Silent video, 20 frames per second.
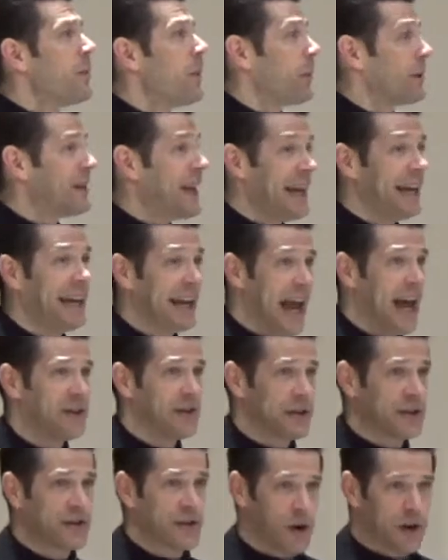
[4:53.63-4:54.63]
that we're taking as
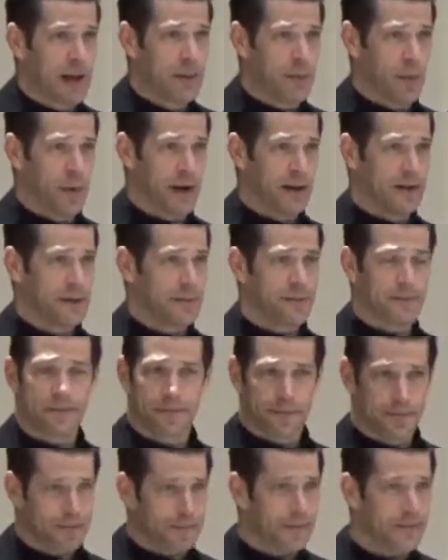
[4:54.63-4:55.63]
our starting point.
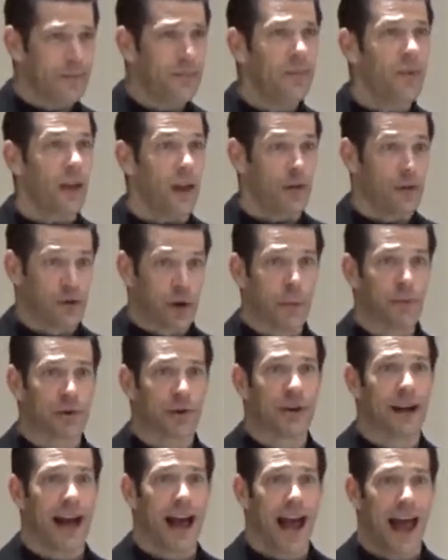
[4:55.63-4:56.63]

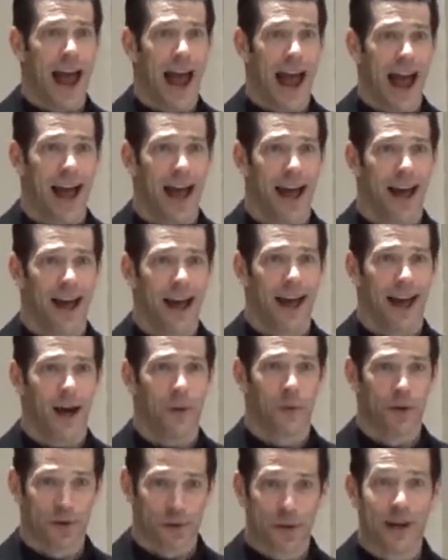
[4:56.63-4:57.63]
Scripture,
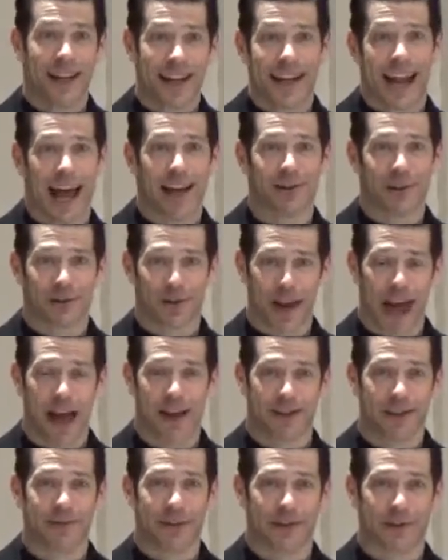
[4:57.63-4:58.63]
we're treating it
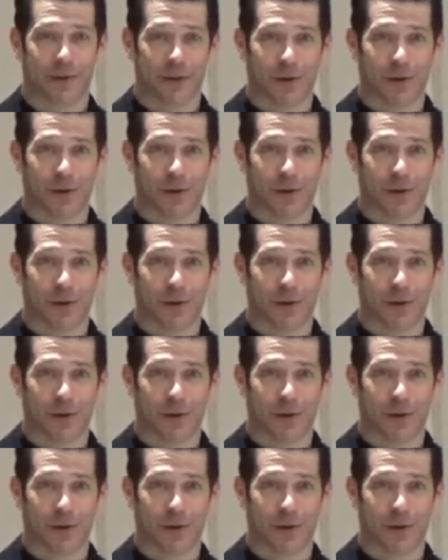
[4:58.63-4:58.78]
as if it's